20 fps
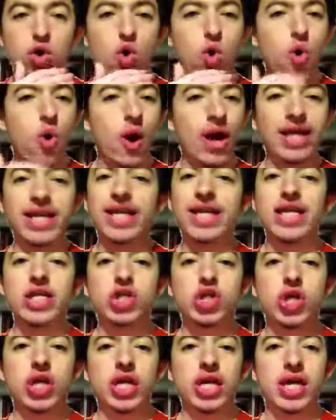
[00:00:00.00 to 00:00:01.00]
quite
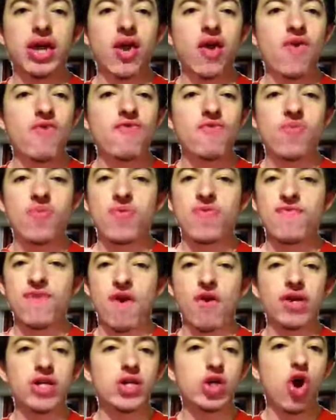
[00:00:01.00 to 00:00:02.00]
literally from the
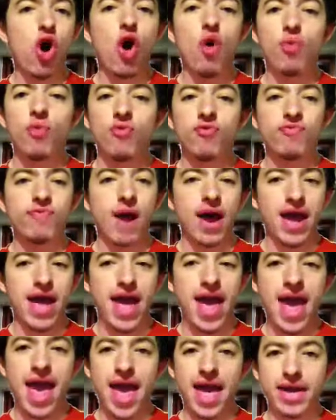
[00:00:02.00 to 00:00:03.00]
very top of my
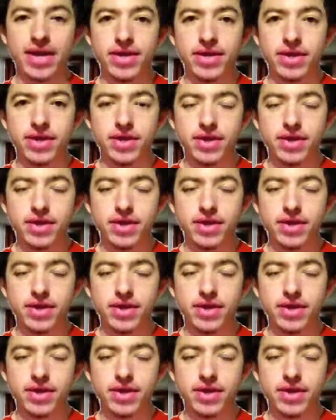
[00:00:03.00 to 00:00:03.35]
head.